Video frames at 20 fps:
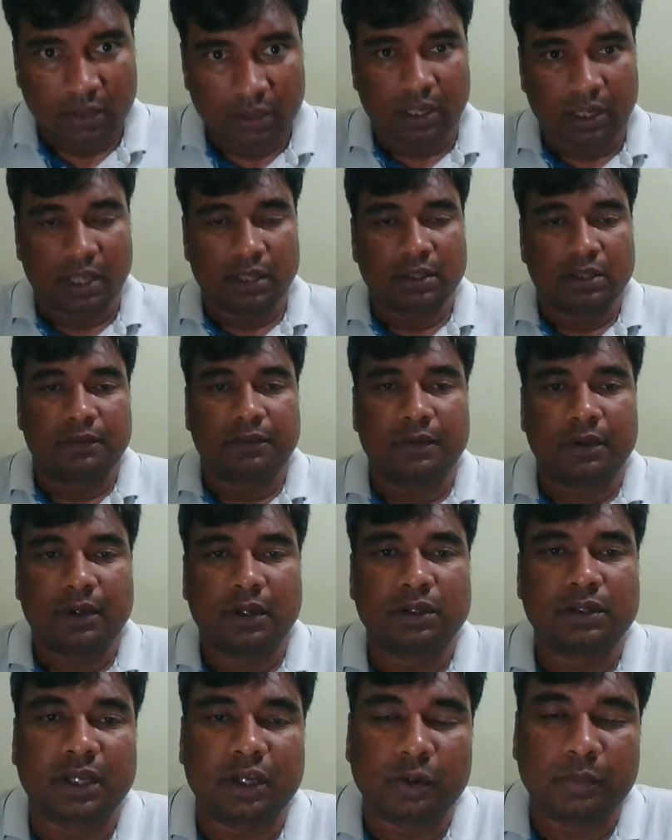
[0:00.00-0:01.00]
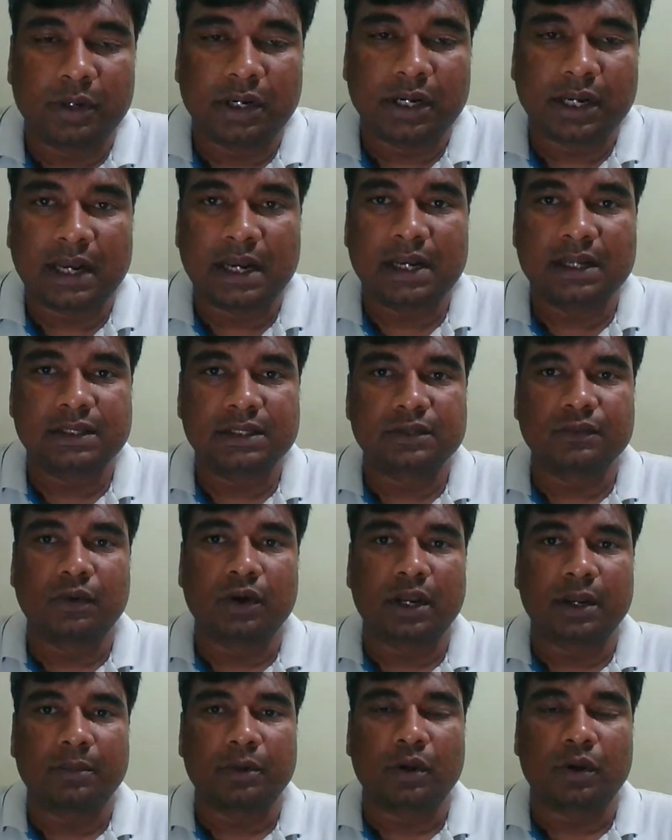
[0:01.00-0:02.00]
And the psychometric analysis,
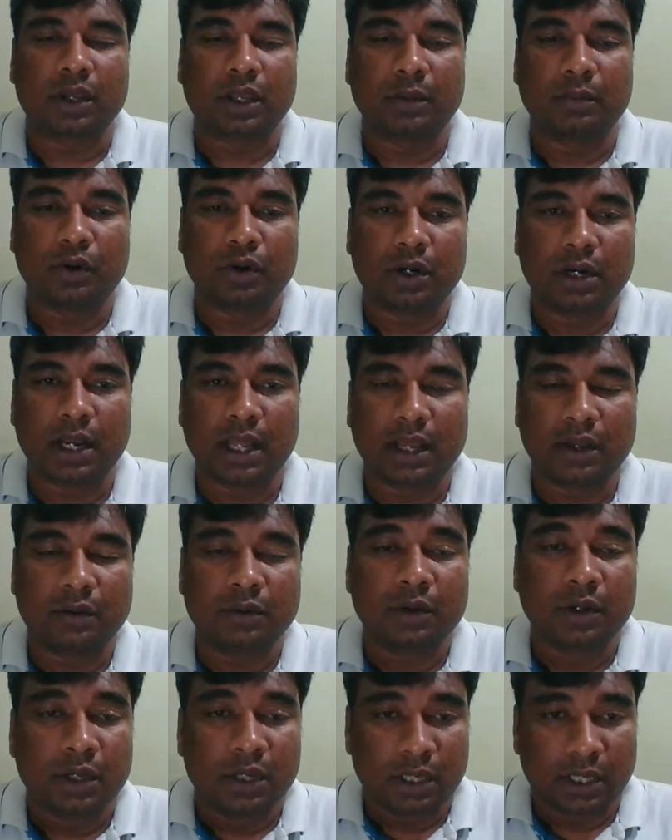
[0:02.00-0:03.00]
what I'm talking about now,